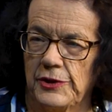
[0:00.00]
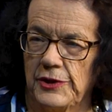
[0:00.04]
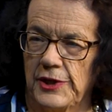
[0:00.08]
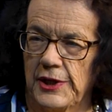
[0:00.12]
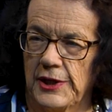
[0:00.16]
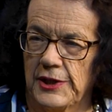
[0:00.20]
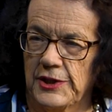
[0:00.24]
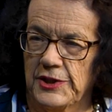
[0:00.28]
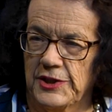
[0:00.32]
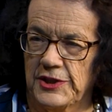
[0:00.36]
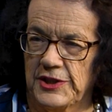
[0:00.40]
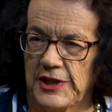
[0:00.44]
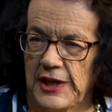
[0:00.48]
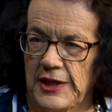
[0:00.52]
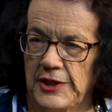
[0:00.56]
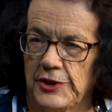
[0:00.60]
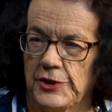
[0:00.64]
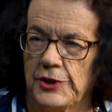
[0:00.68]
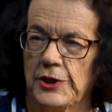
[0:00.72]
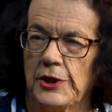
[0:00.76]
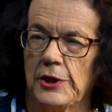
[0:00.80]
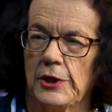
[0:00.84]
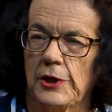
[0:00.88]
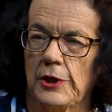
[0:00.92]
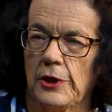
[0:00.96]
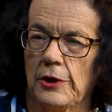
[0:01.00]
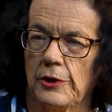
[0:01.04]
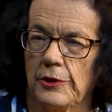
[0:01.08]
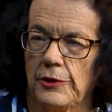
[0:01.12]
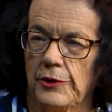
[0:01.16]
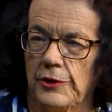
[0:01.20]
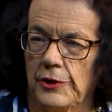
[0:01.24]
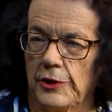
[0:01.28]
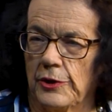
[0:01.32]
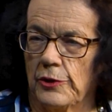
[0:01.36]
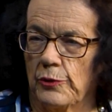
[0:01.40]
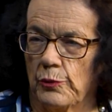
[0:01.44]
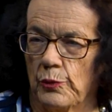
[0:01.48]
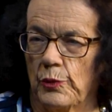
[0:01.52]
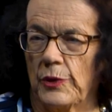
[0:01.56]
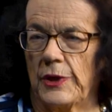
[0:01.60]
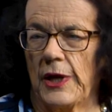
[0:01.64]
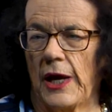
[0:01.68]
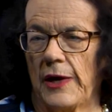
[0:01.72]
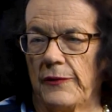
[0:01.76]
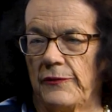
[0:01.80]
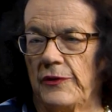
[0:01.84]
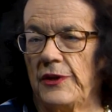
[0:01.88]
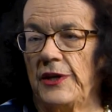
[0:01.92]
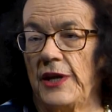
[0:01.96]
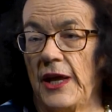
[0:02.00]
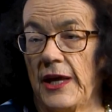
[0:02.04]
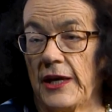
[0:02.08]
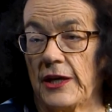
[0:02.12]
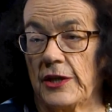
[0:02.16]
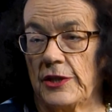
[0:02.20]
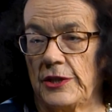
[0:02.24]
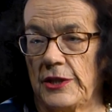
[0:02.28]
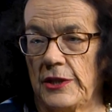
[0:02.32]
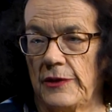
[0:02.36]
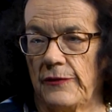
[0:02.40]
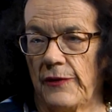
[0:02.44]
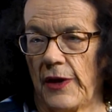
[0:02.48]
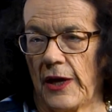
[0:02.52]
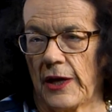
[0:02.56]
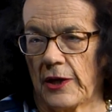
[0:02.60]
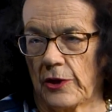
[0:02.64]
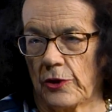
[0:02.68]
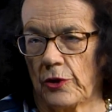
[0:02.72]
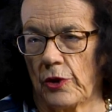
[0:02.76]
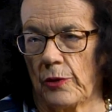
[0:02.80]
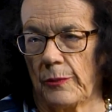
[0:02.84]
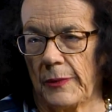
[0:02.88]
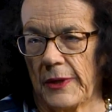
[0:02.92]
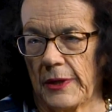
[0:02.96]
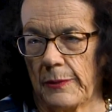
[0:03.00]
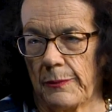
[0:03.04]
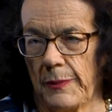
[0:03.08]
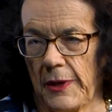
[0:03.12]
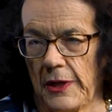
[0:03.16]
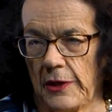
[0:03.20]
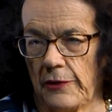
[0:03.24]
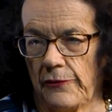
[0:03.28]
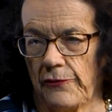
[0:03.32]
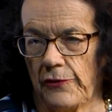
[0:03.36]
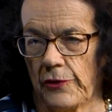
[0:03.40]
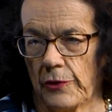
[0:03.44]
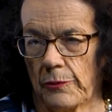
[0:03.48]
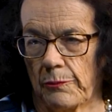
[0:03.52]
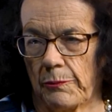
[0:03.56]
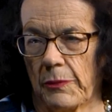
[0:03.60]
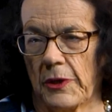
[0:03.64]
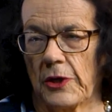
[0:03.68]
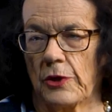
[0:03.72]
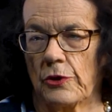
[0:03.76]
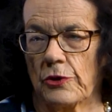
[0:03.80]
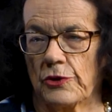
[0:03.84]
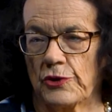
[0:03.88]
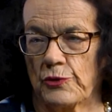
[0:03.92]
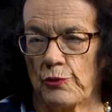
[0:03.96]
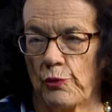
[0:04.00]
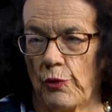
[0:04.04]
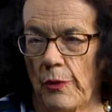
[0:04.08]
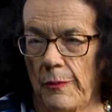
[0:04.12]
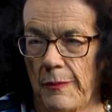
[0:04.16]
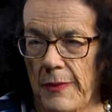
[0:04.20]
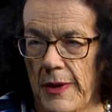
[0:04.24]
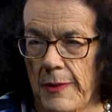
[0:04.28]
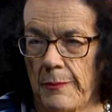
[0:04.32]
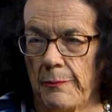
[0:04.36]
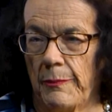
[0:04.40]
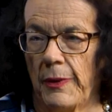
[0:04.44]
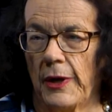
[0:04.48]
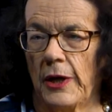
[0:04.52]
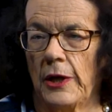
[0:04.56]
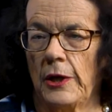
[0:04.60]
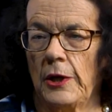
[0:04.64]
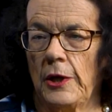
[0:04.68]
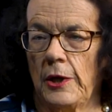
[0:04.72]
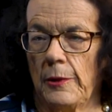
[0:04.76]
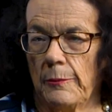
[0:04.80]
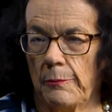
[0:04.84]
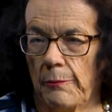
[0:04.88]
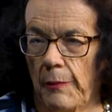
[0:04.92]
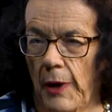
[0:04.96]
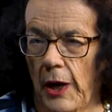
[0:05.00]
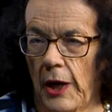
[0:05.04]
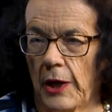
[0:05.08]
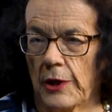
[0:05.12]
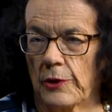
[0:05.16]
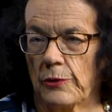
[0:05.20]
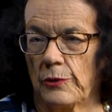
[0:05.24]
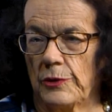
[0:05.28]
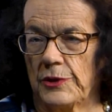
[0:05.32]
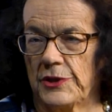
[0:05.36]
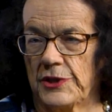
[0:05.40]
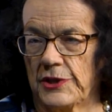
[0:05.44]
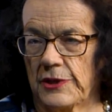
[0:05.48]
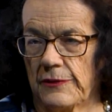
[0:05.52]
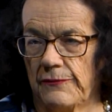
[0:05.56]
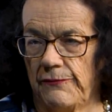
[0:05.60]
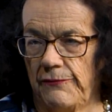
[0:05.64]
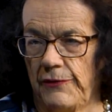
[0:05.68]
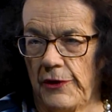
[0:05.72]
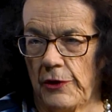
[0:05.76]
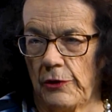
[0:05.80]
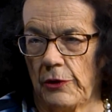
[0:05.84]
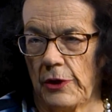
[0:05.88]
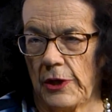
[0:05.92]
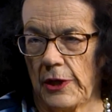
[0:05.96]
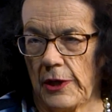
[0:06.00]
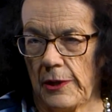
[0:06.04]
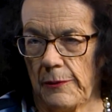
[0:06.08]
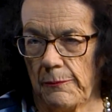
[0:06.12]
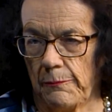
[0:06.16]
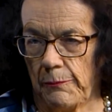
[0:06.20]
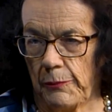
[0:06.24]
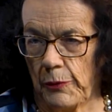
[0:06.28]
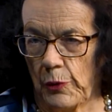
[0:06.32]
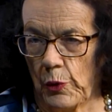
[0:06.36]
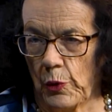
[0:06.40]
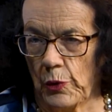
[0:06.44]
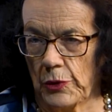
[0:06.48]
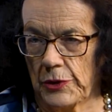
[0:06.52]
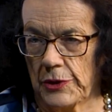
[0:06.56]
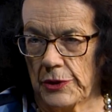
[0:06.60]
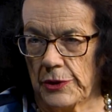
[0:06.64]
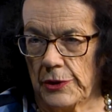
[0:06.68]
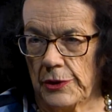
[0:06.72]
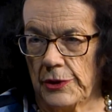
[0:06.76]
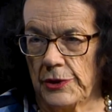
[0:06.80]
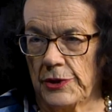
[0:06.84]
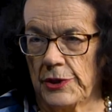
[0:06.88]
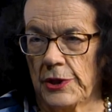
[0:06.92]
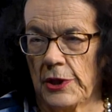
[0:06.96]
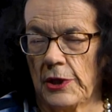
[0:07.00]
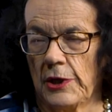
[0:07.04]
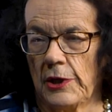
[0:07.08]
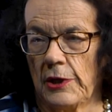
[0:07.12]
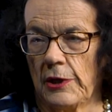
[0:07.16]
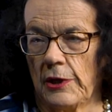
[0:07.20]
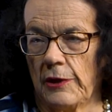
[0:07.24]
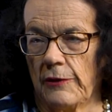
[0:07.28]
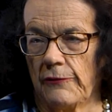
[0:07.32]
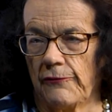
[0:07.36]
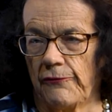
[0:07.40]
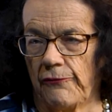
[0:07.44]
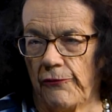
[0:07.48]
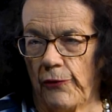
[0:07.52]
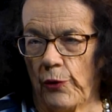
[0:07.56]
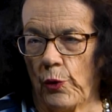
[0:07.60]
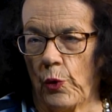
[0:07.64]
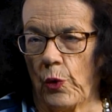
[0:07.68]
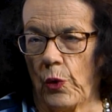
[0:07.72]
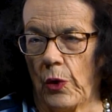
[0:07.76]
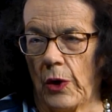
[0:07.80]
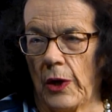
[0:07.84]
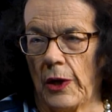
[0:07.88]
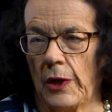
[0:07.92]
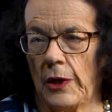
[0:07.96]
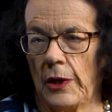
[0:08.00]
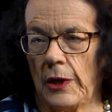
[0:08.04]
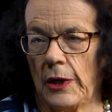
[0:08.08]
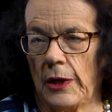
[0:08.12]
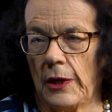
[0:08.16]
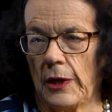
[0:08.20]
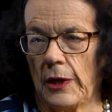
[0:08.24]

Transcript: to the extent that it would have a negative economic benefit. Because remember, migrants are very important for